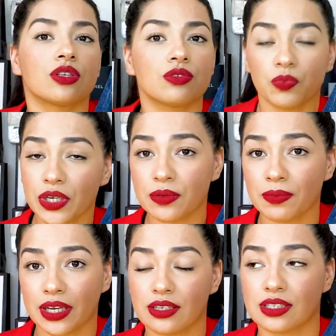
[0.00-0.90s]
which
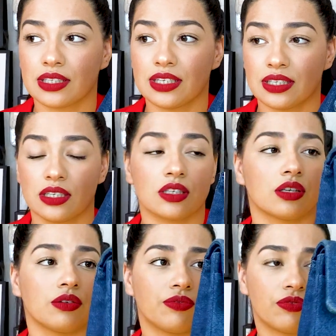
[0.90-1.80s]
means this is
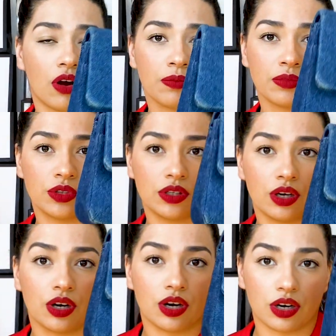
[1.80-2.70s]
from
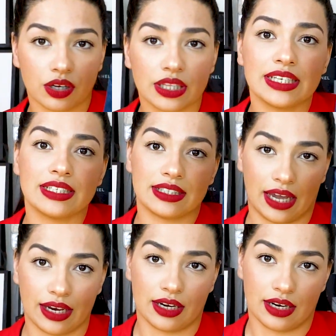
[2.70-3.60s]
the early
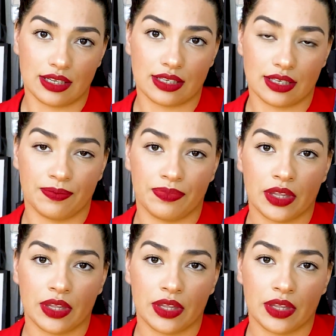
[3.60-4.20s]
90s.